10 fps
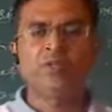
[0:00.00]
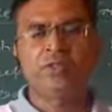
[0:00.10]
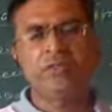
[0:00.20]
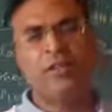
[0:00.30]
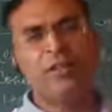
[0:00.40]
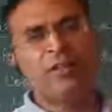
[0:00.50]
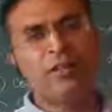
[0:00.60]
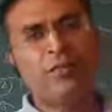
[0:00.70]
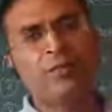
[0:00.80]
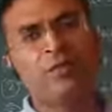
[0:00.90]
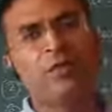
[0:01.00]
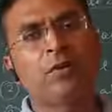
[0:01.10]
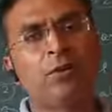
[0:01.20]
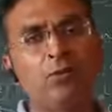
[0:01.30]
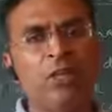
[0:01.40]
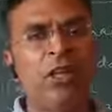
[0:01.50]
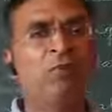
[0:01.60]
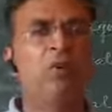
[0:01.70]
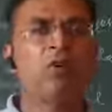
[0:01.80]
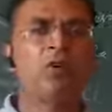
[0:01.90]
video, as we
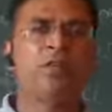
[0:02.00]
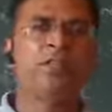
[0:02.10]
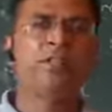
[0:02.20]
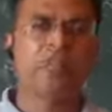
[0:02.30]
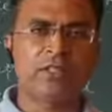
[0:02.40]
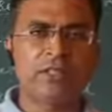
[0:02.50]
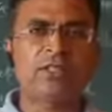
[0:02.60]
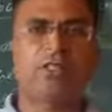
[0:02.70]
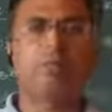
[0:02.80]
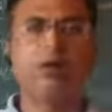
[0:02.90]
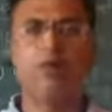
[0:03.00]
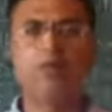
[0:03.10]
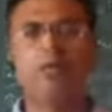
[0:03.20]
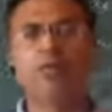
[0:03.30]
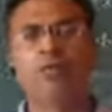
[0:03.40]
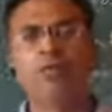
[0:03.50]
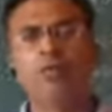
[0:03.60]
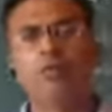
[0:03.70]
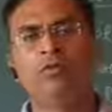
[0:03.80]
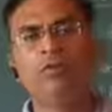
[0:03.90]
have already discussed about
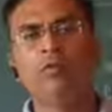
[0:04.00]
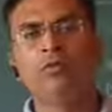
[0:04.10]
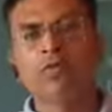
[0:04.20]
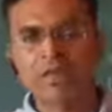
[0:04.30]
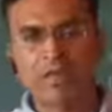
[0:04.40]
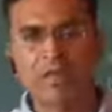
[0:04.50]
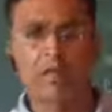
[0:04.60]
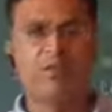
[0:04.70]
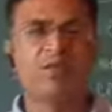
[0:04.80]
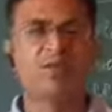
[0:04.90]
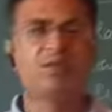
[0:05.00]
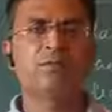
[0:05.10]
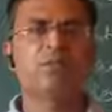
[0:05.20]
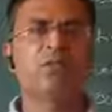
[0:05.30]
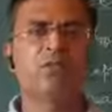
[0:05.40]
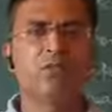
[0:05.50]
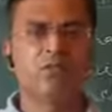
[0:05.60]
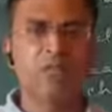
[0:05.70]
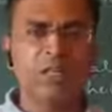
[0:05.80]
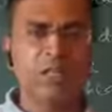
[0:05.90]
the database, is
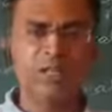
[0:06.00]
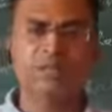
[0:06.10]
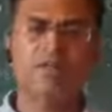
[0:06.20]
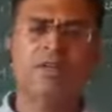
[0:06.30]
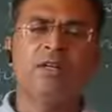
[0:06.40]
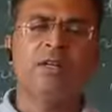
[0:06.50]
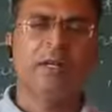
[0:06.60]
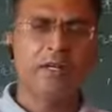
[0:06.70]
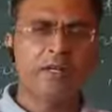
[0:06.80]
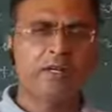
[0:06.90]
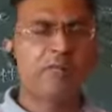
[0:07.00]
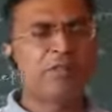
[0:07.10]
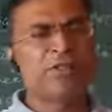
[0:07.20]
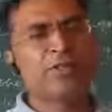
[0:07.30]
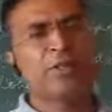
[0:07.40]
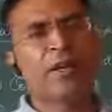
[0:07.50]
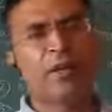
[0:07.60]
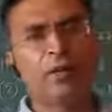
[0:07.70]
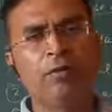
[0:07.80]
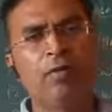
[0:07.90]
what is database
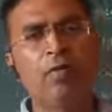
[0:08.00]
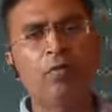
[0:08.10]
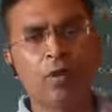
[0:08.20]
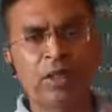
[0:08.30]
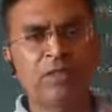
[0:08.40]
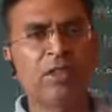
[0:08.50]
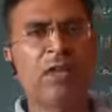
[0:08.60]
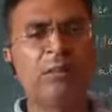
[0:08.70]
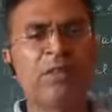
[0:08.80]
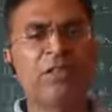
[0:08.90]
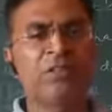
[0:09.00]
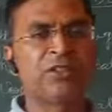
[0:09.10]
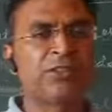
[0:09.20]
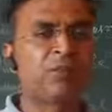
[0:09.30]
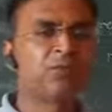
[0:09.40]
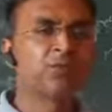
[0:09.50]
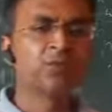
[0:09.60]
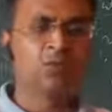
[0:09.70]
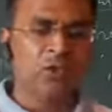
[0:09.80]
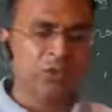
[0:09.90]
and what is the application,
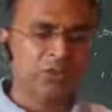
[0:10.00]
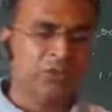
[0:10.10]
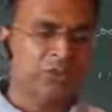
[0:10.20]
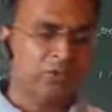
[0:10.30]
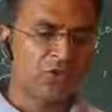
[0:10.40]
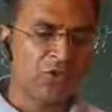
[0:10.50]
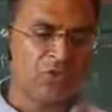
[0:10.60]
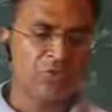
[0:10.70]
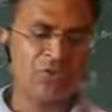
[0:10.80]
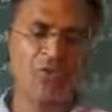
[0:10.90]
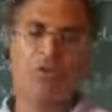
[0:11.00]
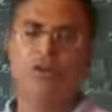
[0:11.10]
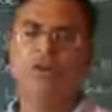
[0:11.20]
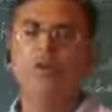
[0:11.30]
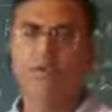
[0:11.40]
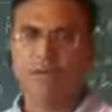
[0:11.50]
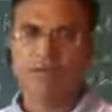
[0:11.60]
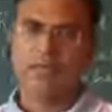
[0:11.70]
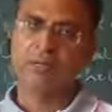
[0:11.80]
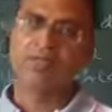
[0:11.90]
is what is the use of
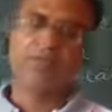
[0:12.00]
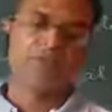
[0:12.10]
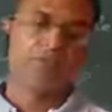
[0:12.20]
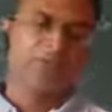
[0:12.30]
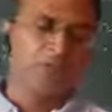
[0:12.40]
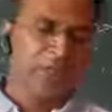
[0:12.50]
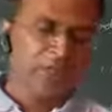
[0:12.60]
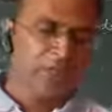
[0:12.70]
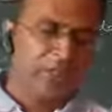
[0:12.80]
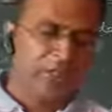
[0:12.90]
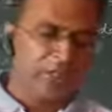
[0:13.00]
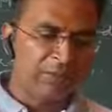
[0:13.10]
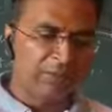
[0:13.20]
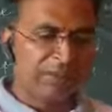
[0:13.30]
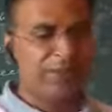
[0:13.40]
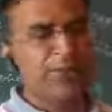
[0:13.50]
database. So database,